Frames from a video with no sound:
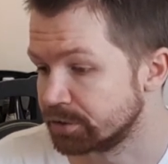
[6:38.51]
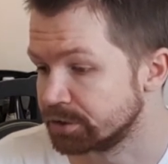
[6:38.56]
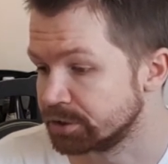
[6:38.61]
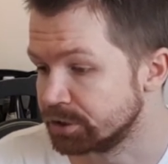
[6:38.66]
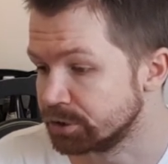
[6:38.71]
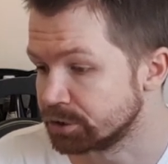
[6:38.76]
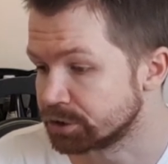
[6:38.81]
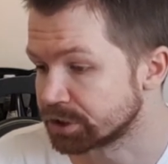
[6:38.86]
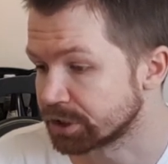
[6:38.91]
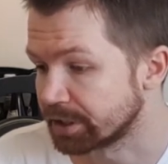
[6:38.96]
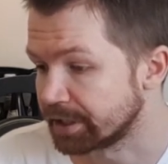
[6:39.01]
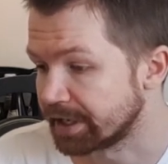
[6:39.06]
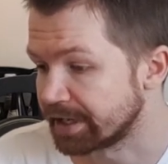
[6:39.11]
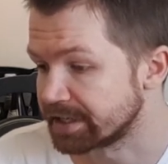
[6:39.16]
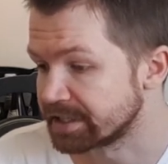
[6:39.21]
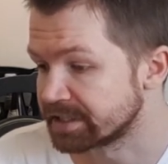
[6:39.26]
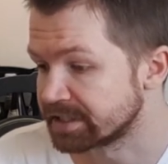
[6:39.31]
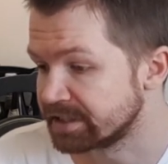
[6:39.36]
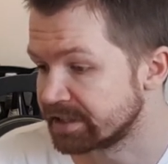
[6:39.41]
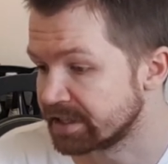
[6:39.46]

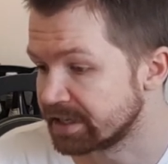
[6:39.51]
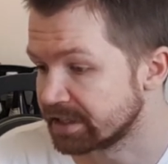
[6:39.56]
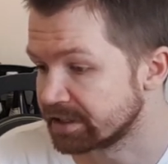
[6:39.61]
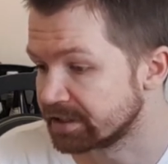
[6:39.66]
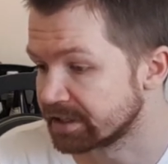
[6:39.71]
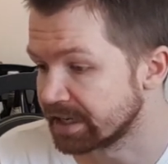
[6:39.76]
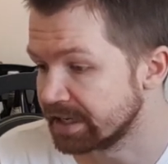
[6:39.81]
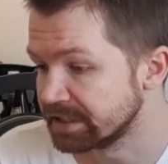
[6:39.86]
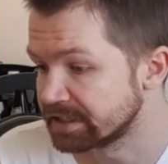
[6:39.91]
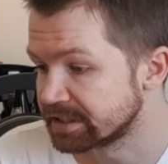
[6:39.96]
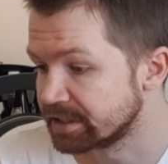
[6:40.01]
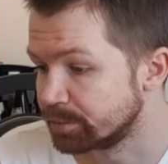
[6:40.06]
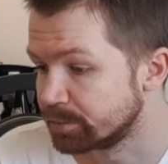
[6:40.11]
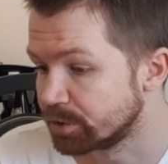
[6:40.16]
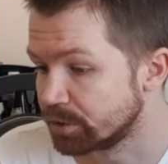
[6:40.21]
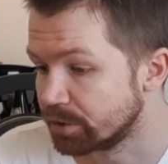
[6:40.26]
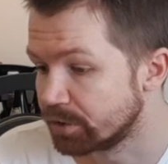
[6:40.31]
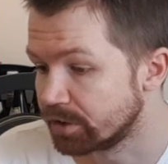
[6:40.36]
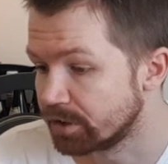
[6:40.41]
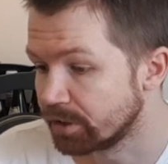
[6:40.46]
utilize the Dresden
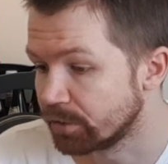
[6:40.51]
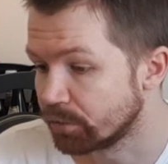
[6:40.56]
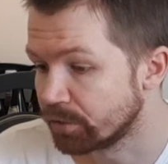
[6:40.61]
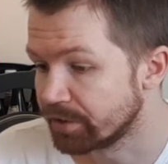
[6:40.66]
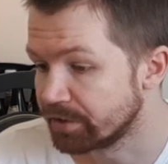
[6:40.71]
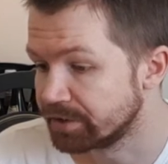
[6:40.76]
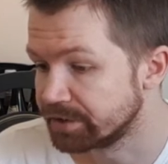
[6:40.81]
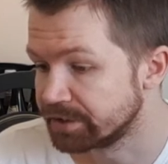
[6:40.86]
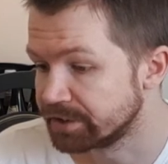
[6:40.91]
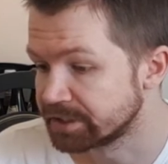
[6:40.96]
brewery with